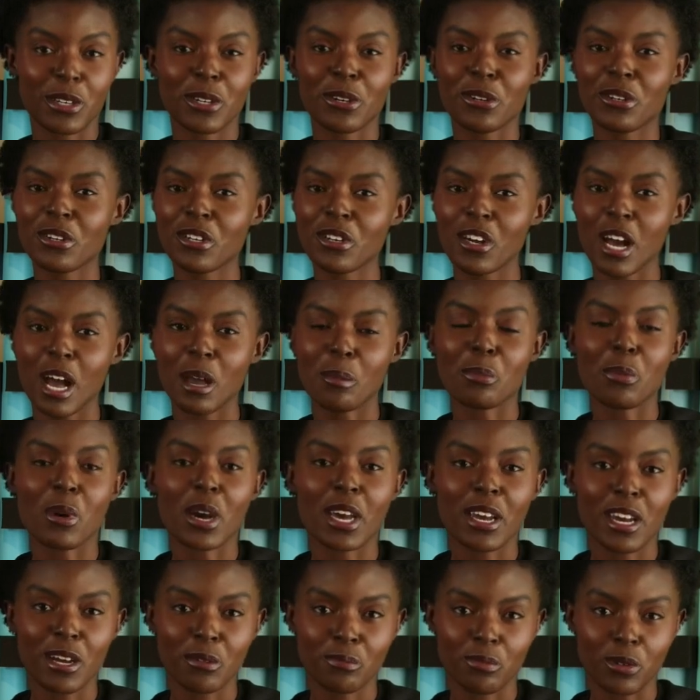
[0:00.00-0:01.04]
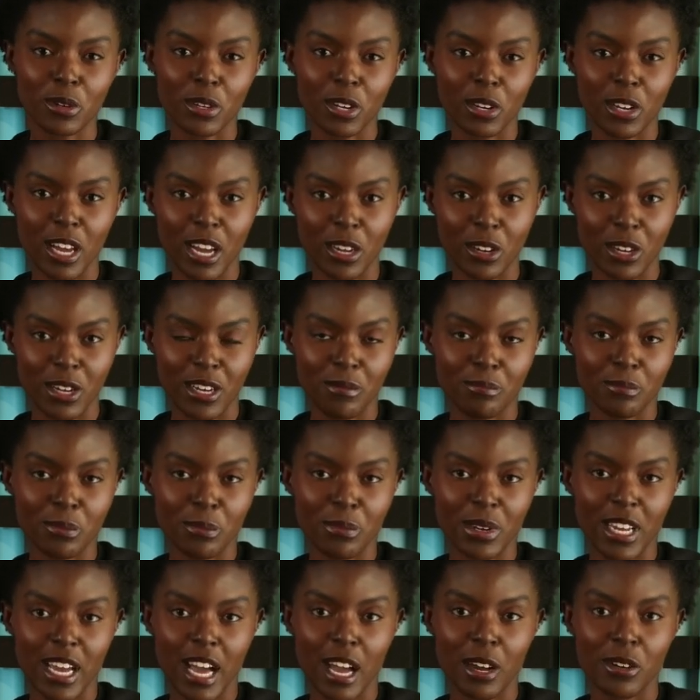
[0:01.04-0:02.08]
Stop waiting for clarity from
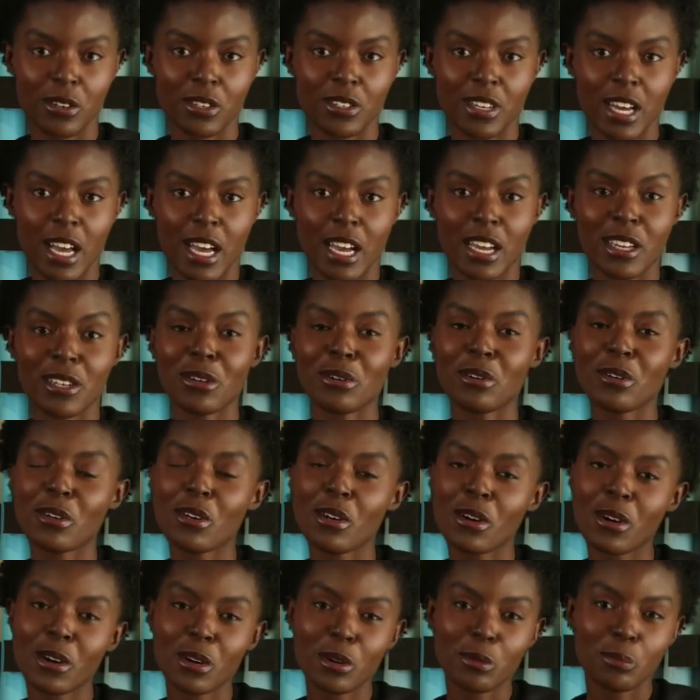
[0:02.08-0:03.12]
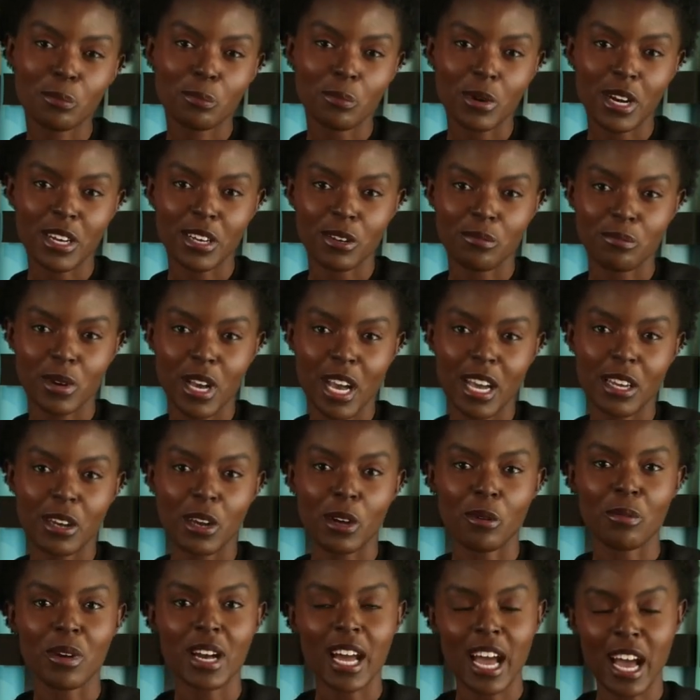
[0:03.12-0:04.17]
the outside. Redefine
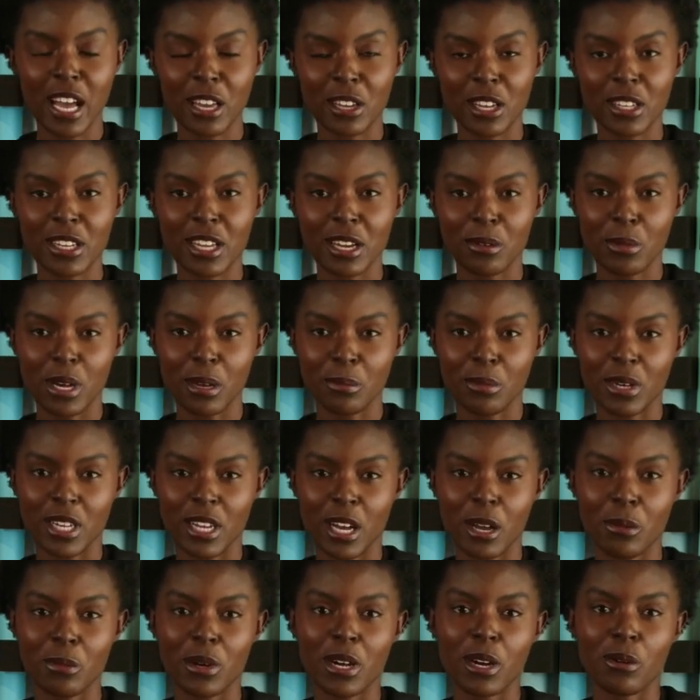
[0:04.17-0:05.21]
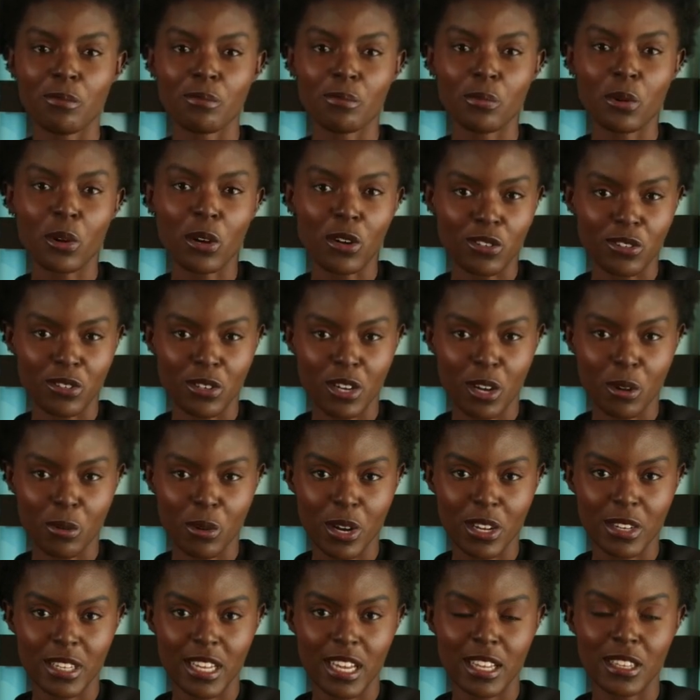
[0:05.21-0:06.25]
your reality by becoming a force no
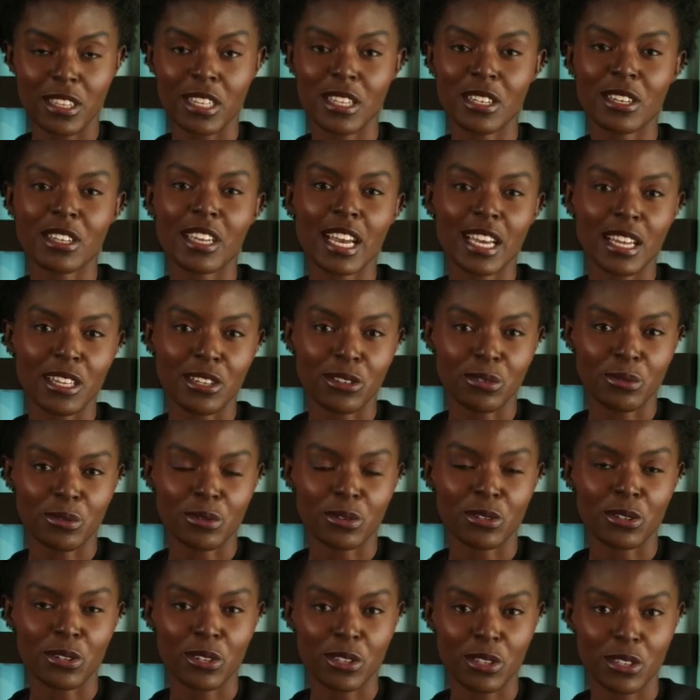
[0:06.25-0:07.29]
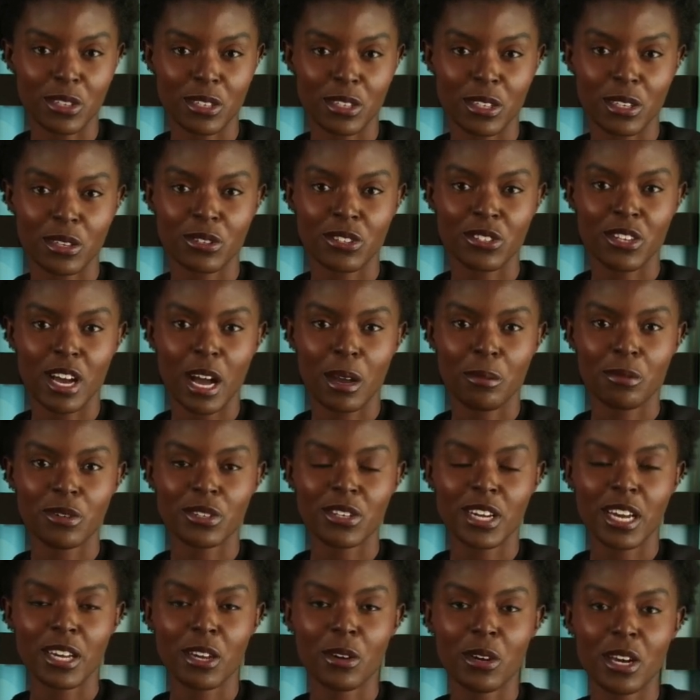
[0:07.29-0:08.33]
one can contain. Stop
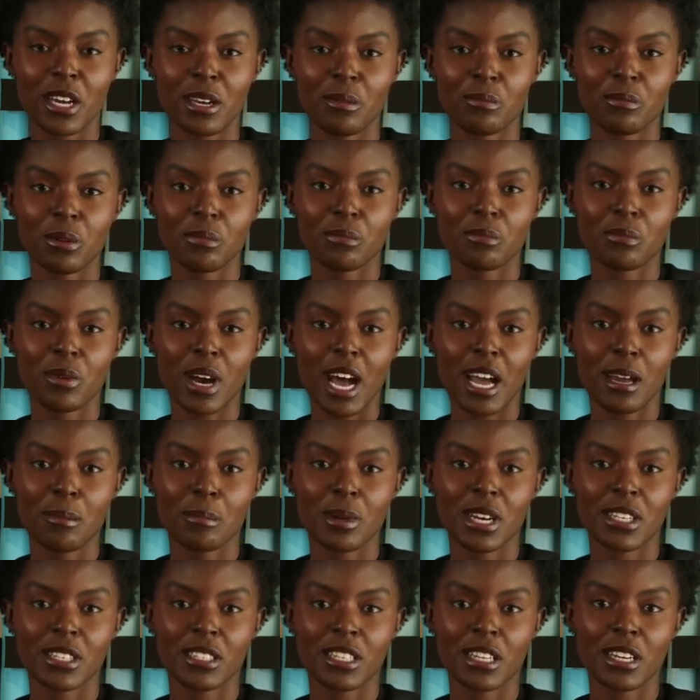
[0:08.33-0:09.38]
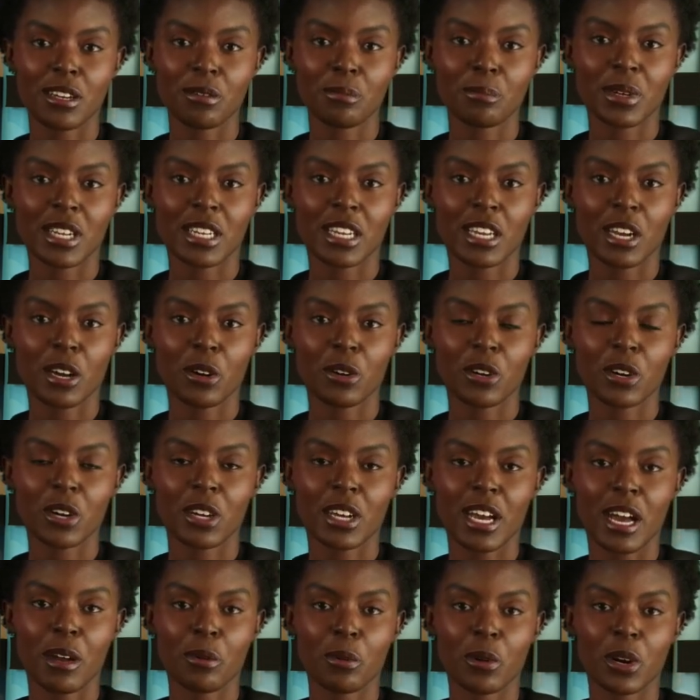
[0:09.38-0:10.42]
settling for fragmented, mediocre
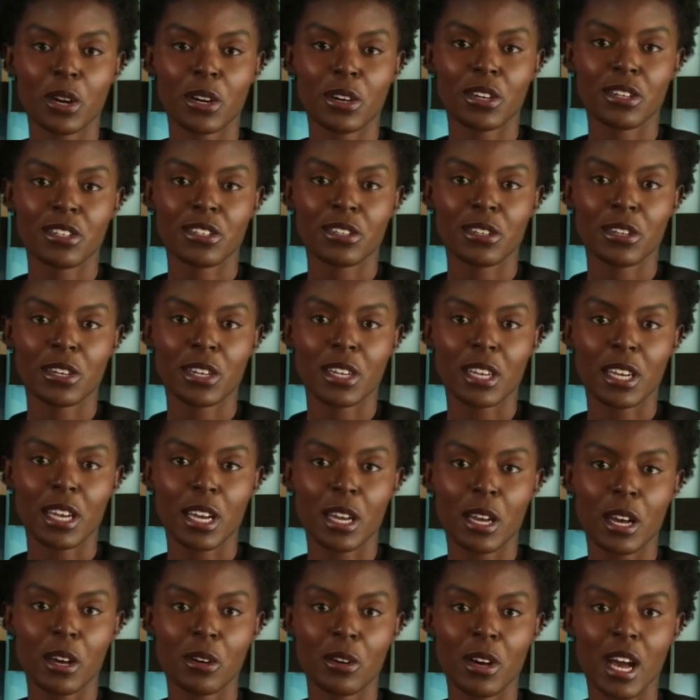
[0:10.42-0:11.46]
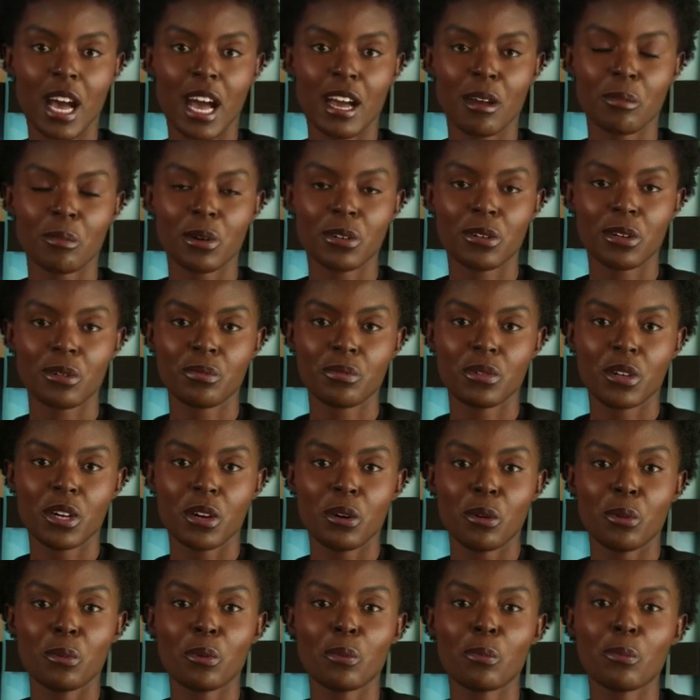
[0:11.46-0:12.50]
networks. Align with the
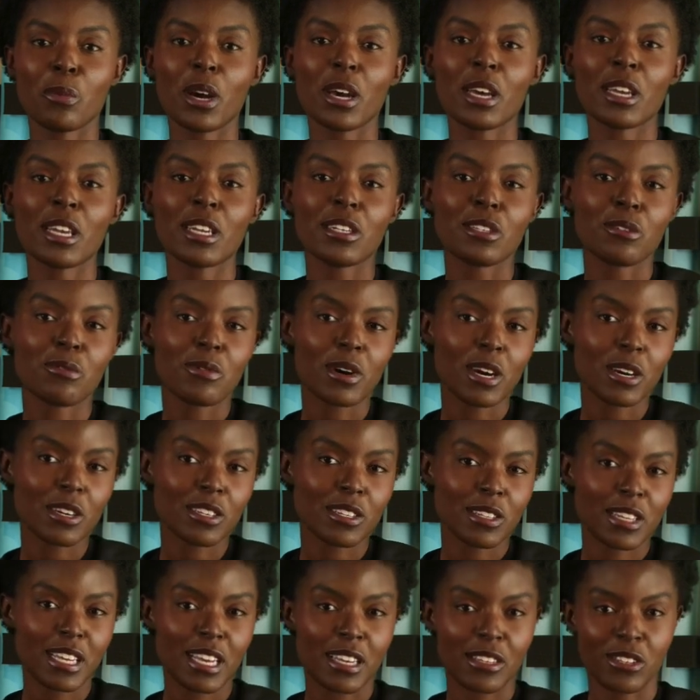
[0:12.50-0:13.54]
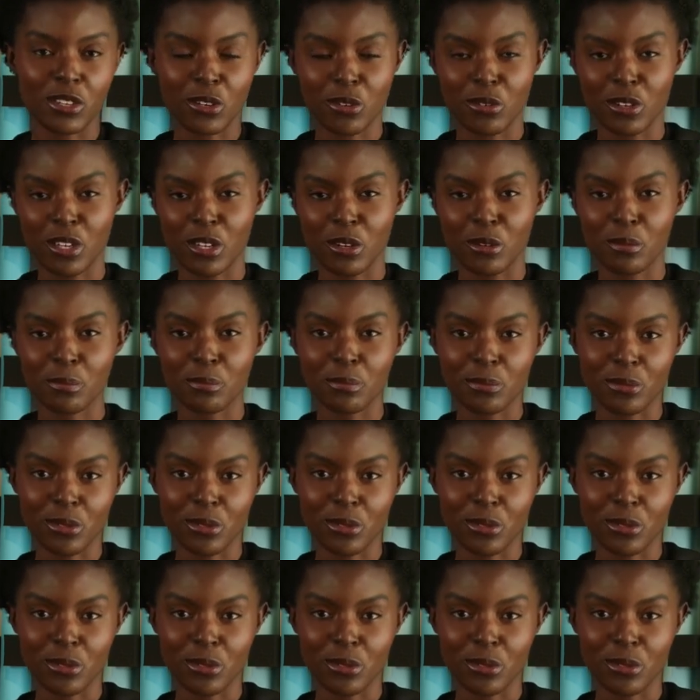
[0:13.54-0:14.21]
few who burn as fiercely as you do.